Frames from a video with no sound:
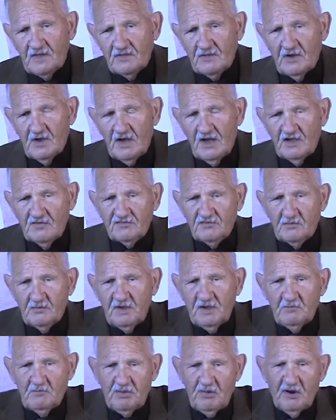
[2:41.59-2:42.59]
there has to
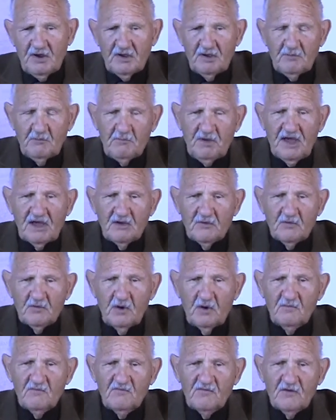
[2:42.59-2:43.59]
be pagan
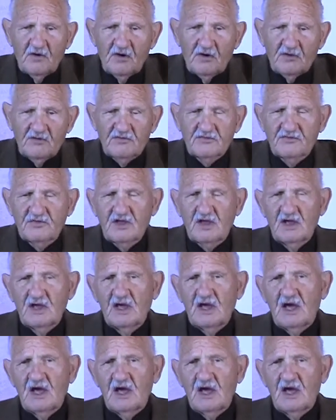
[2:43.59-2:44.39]
Rome first.